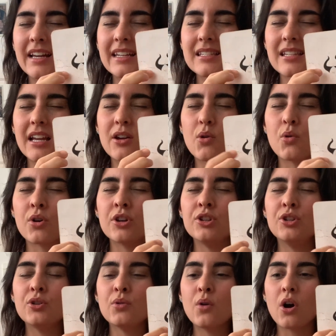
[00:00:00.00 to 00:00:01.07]
It's like, or
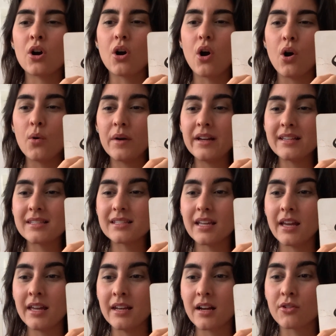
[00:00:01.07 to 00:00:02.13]
you are always
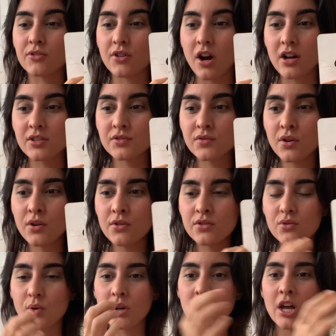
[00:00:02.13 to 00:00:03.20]
in a crossroads,
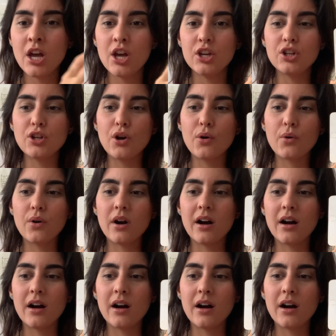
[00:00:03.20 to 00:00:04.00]
or, you know,